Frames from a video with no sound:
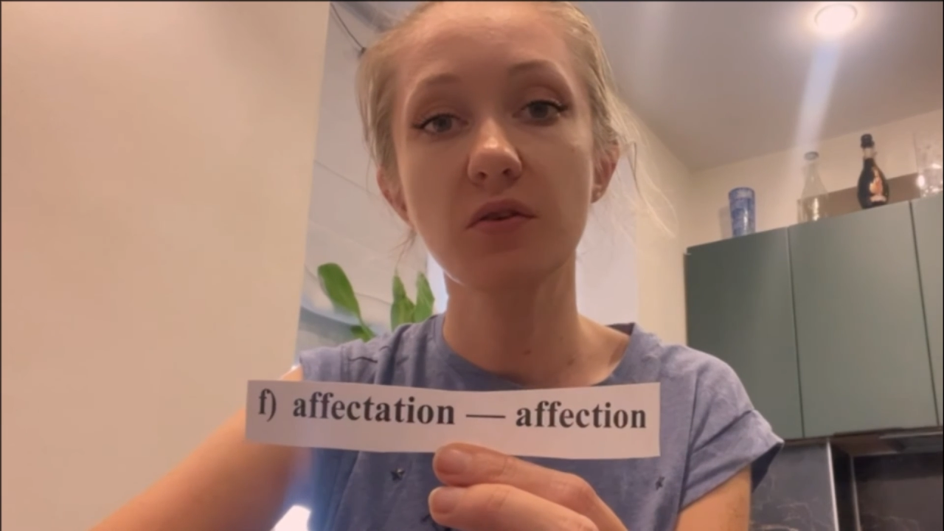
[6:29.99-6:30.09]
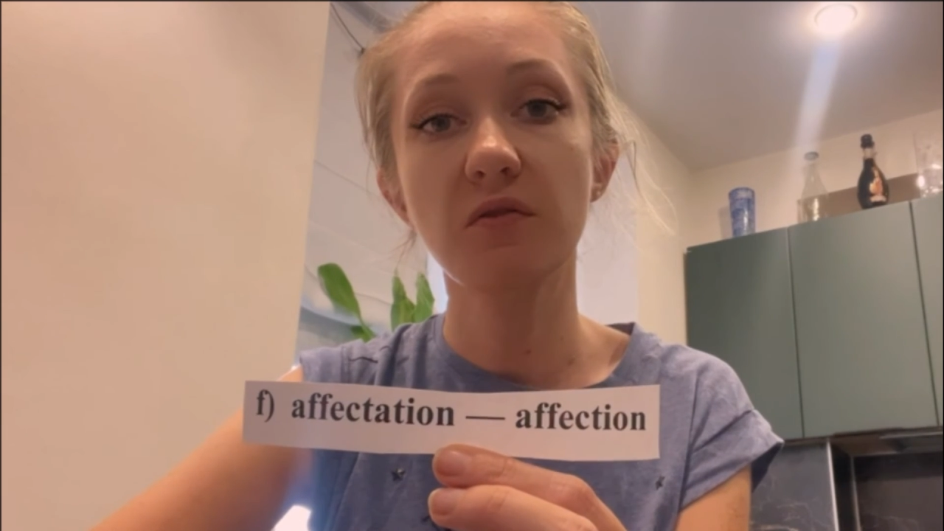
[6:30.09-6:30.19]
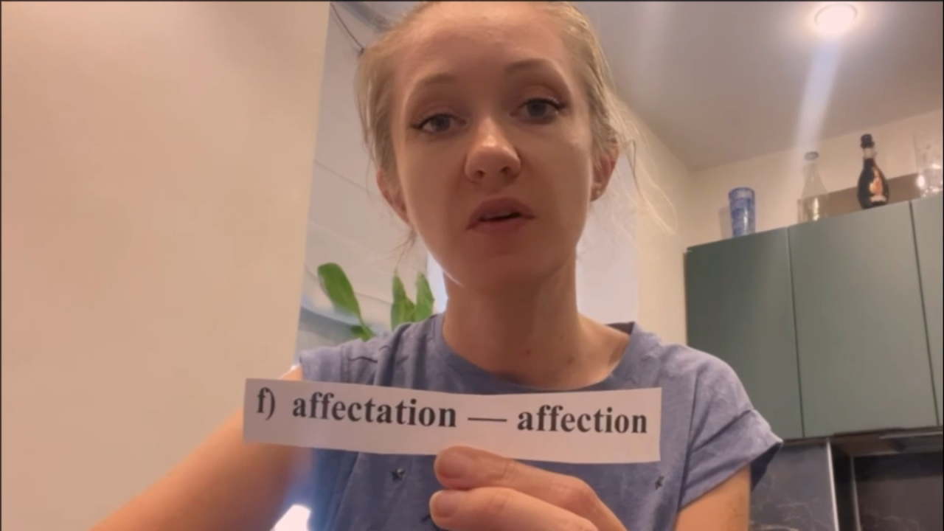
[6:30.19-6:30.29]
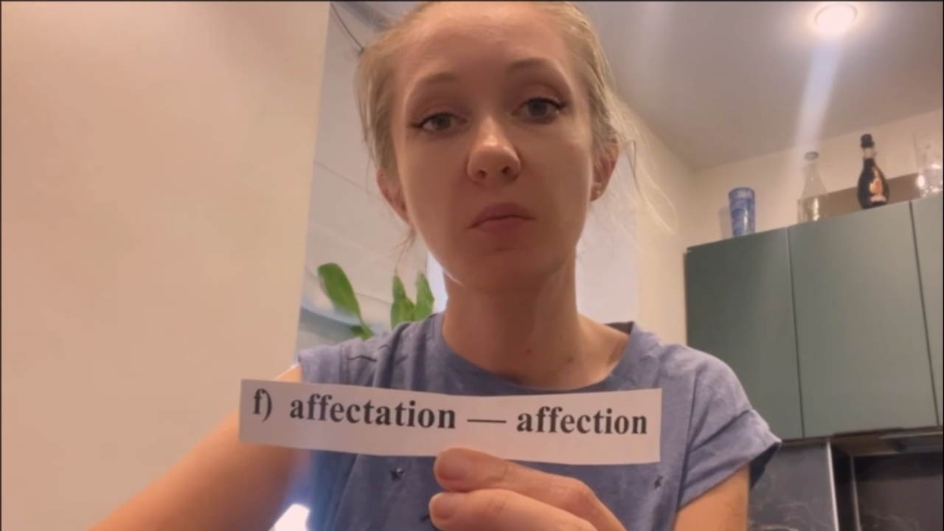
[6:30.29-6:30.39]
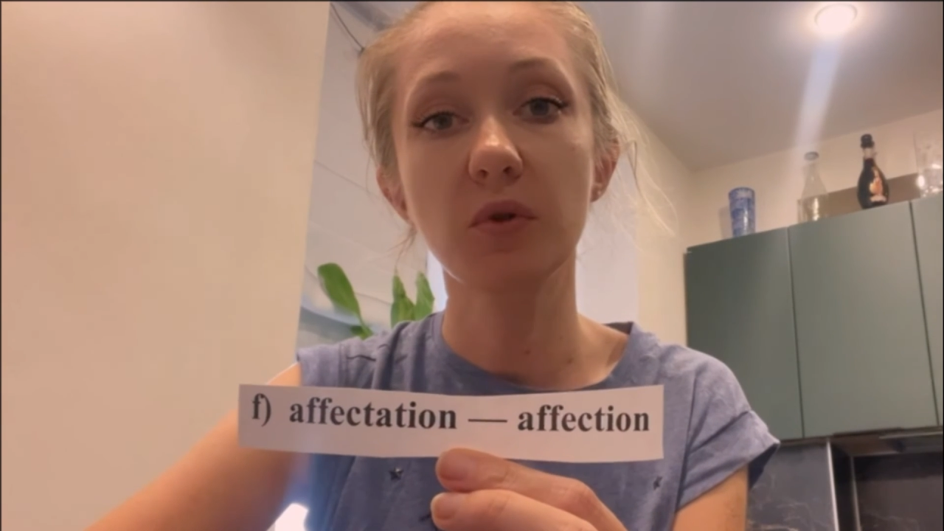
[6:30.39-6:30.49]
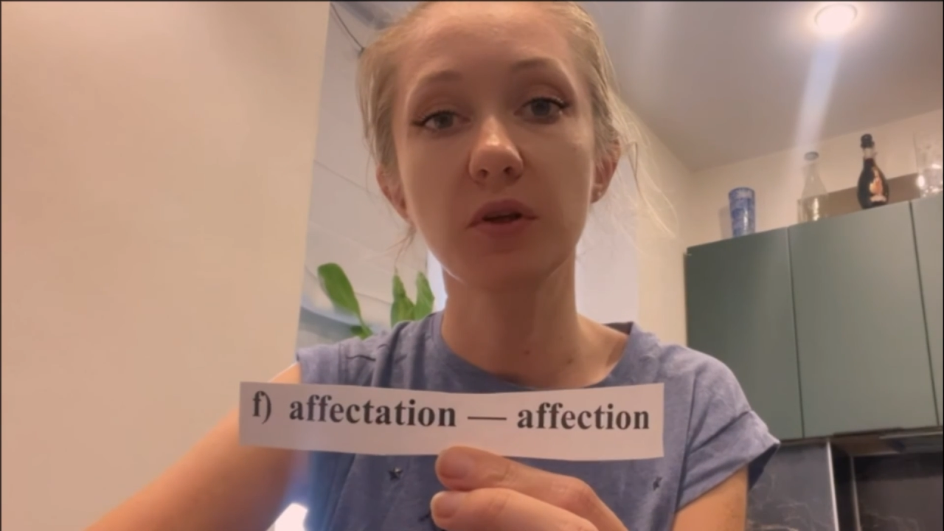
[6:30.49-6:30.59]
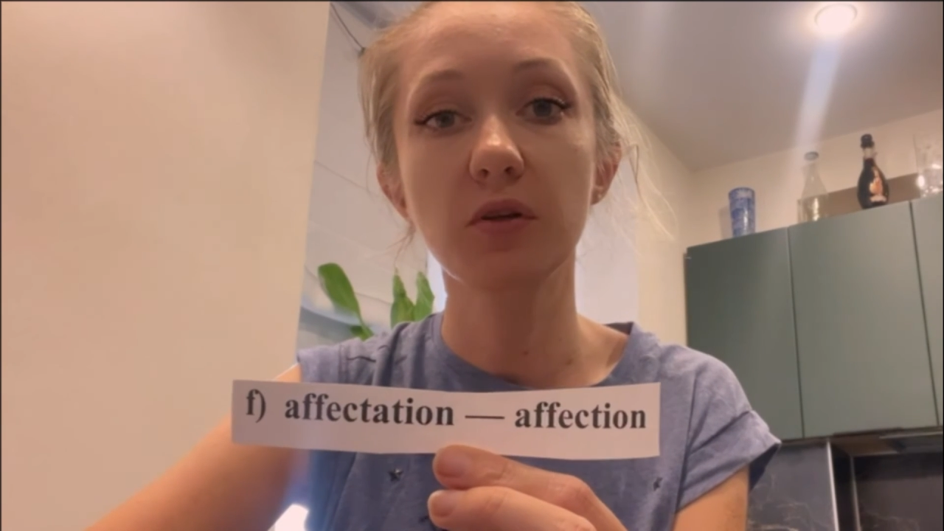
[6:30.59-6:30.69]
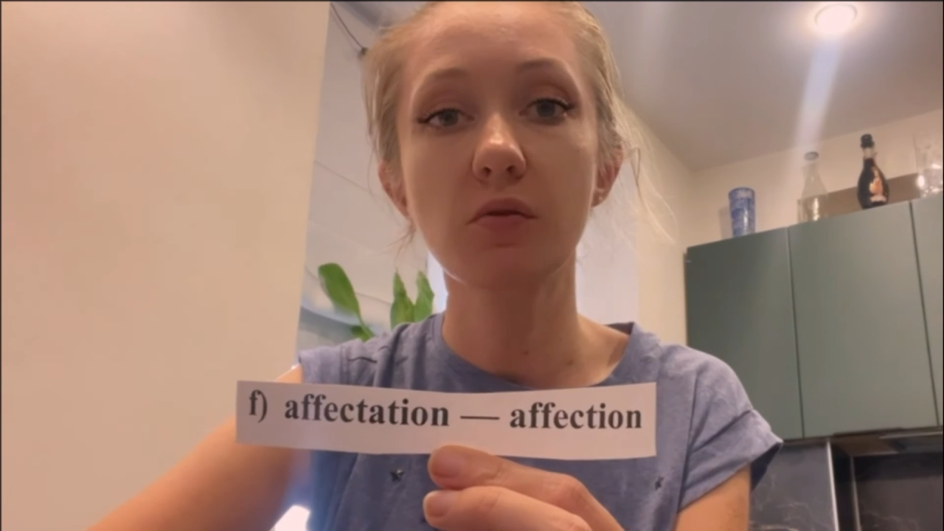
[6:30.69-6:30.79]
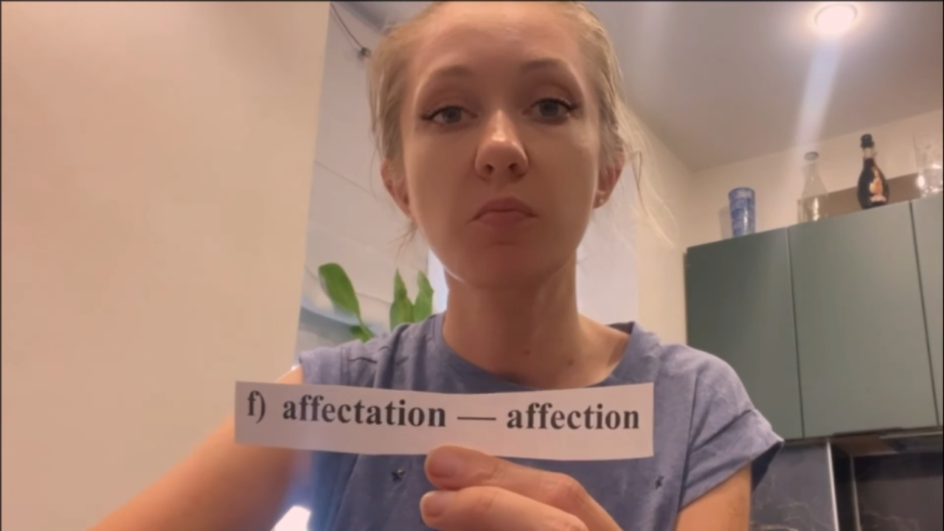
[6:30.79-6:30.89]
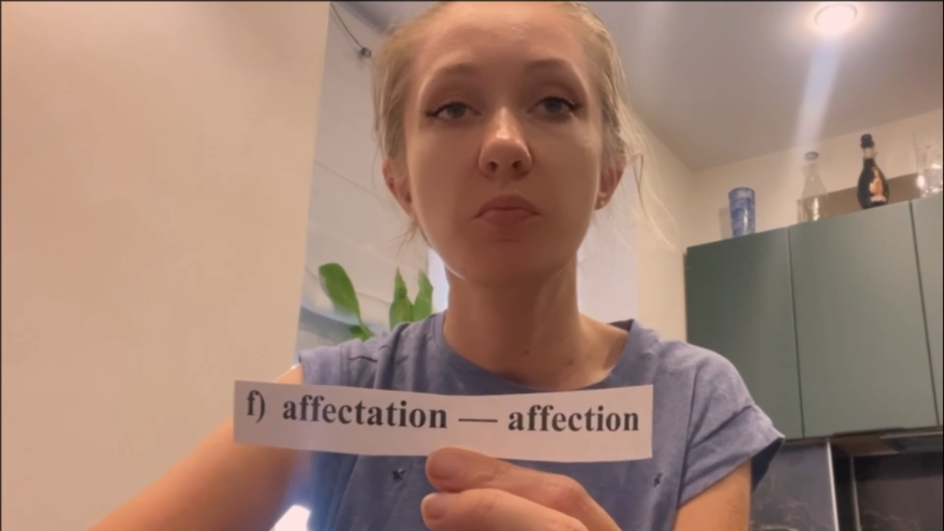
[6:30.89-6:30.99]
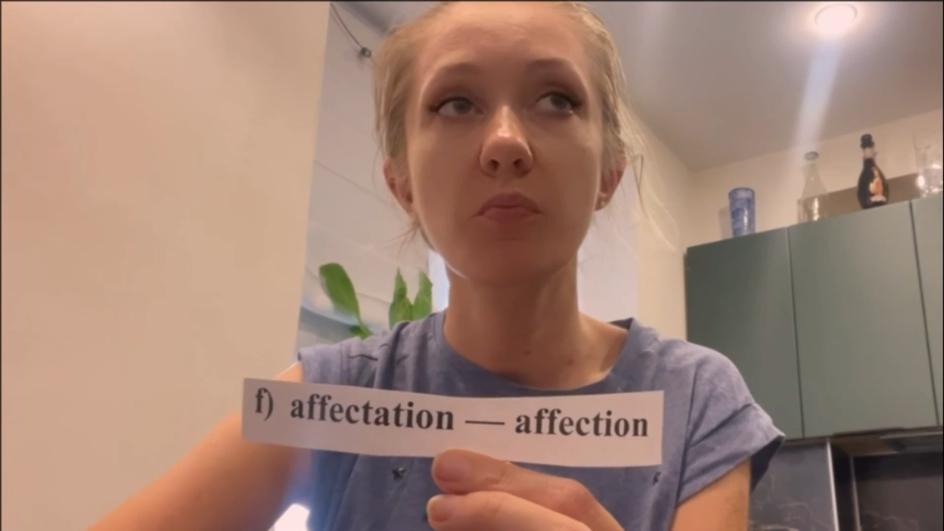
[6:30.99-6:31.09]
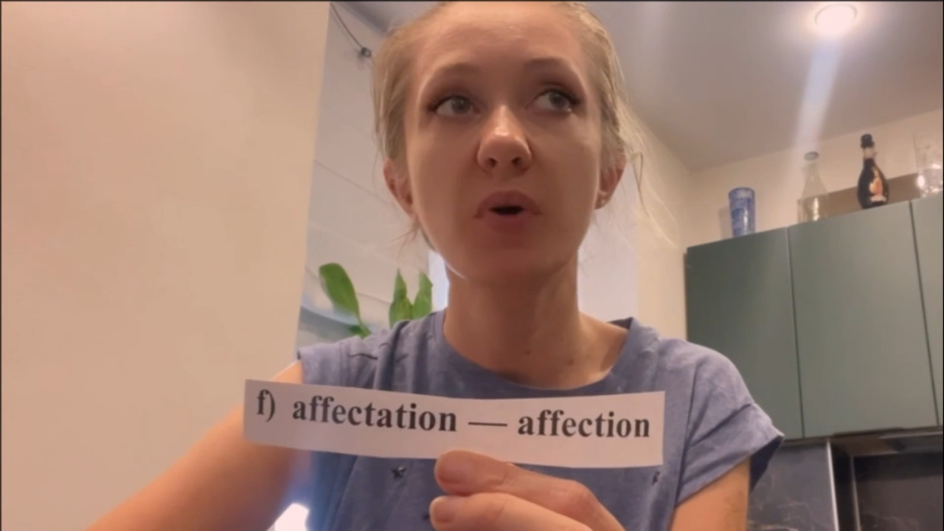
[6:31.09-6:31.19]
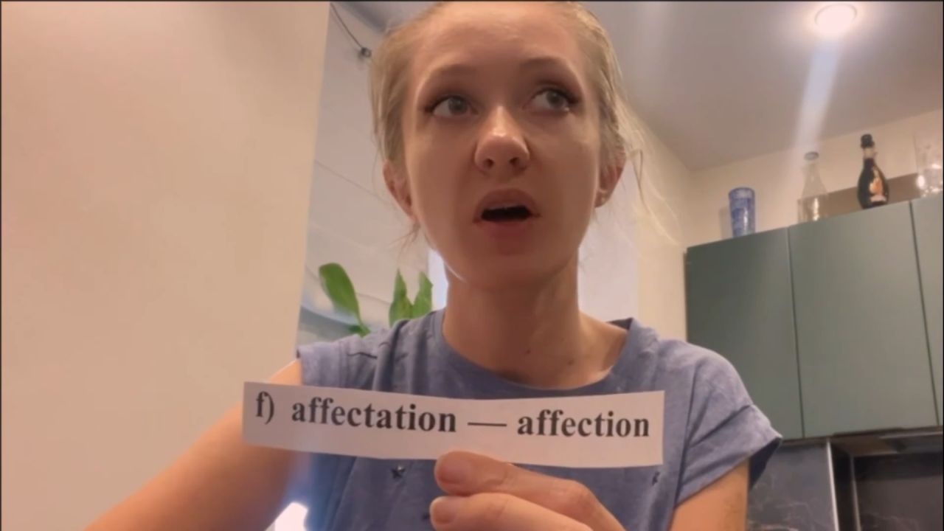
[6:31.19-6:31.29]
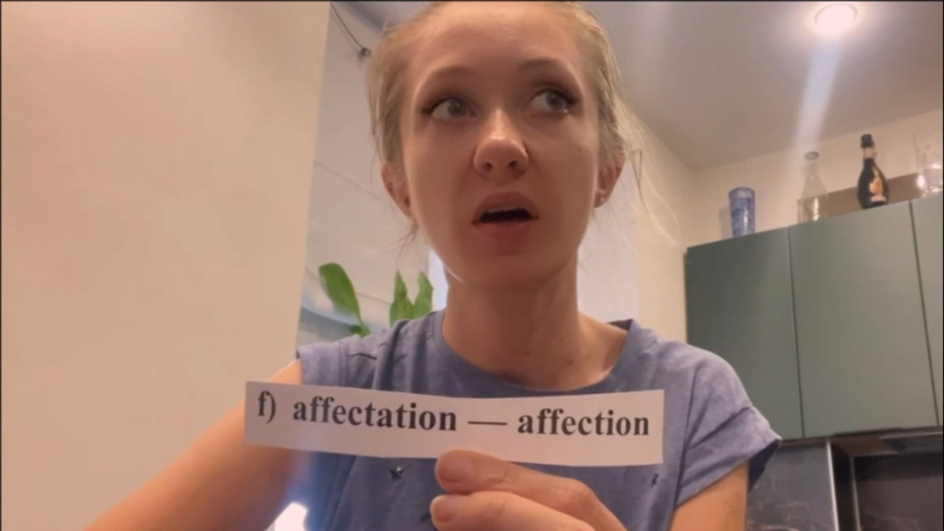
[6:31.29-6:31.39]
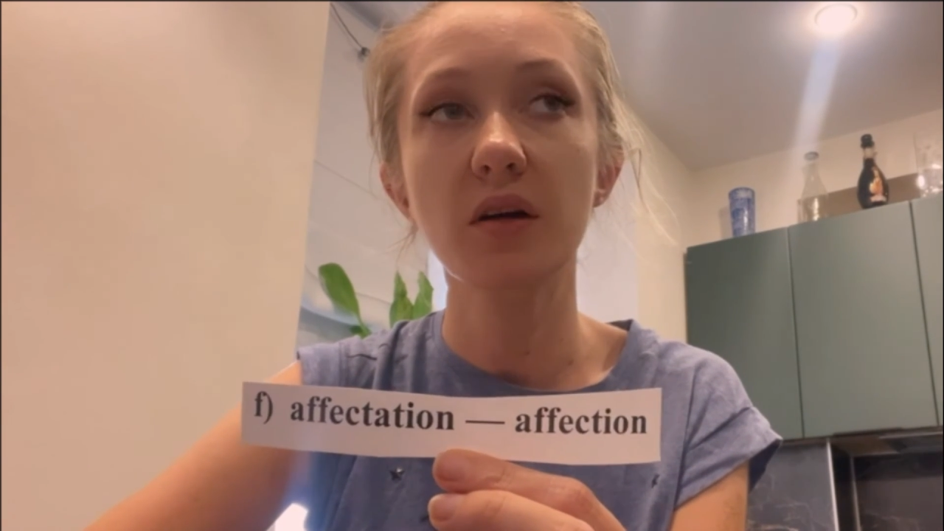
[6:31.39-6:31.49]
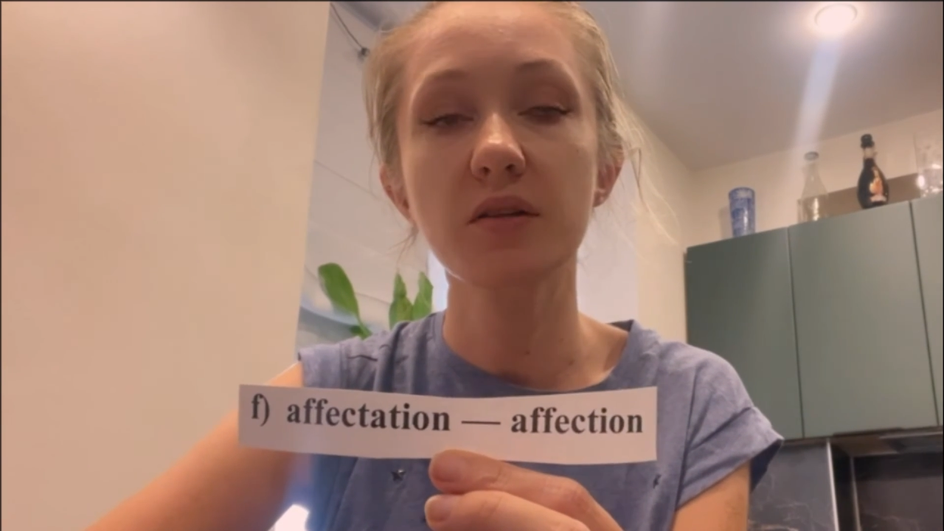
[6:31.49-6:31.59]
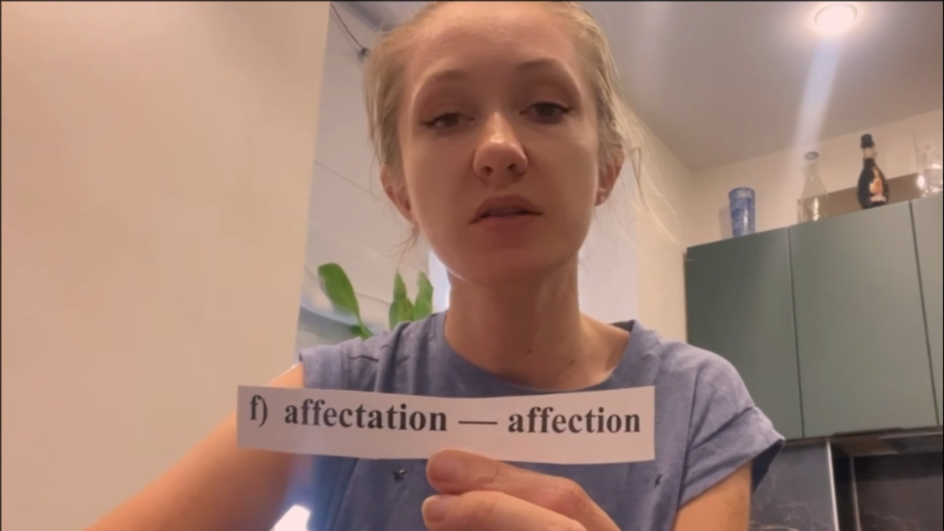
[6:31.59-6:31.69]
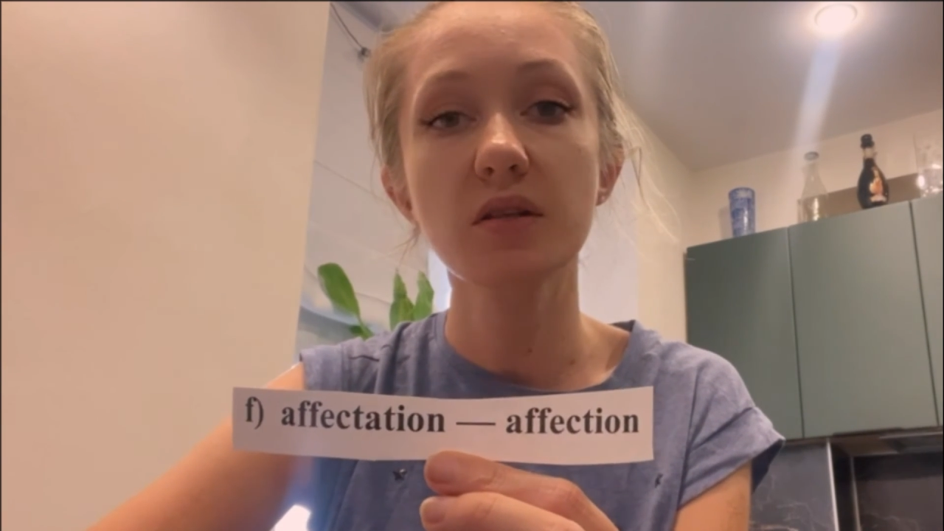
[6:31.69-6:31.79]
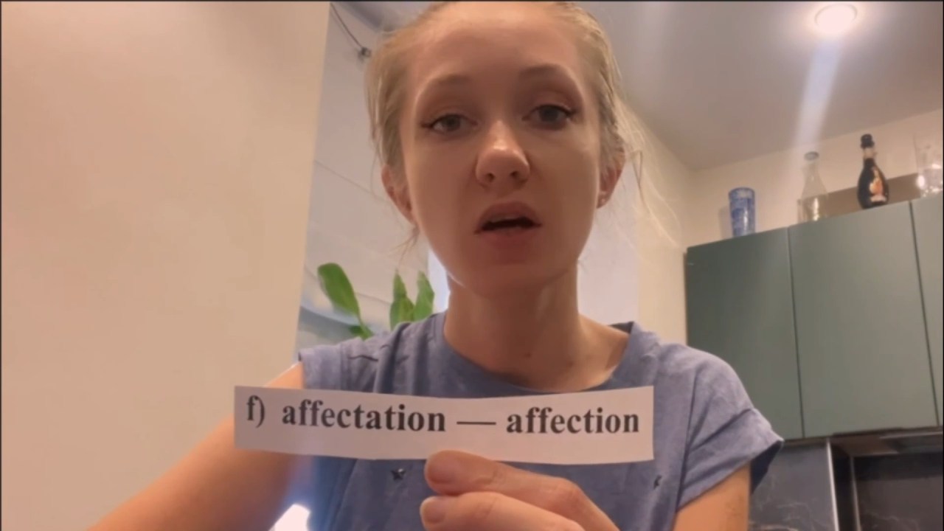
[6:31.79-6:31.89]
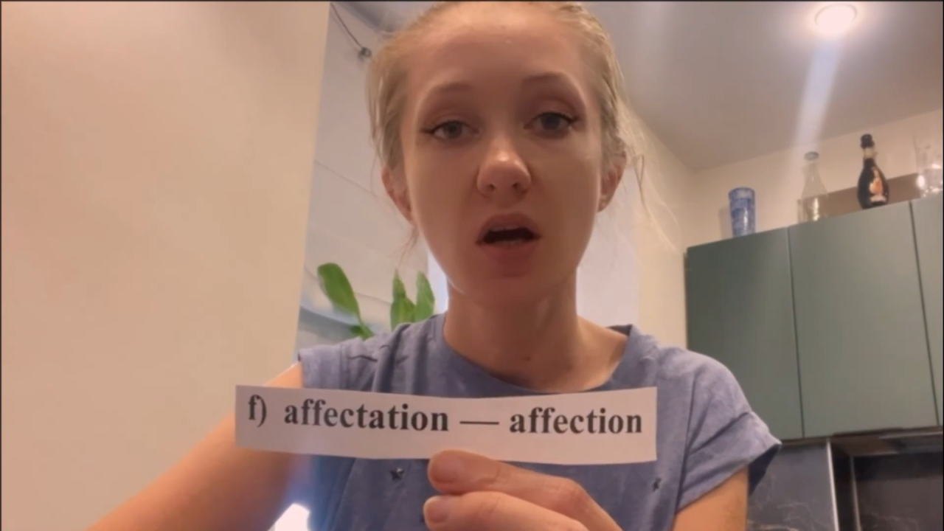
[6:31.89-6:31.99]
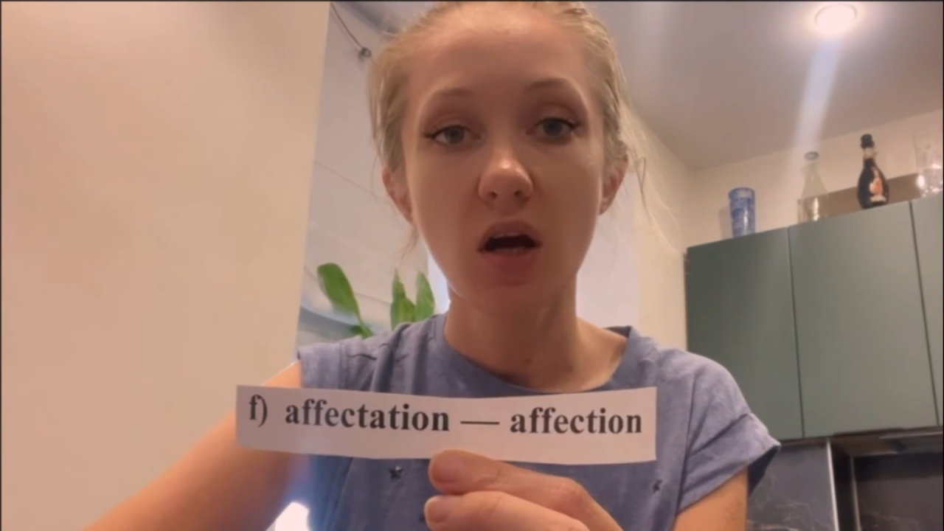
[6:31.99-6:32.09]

your family, your pets,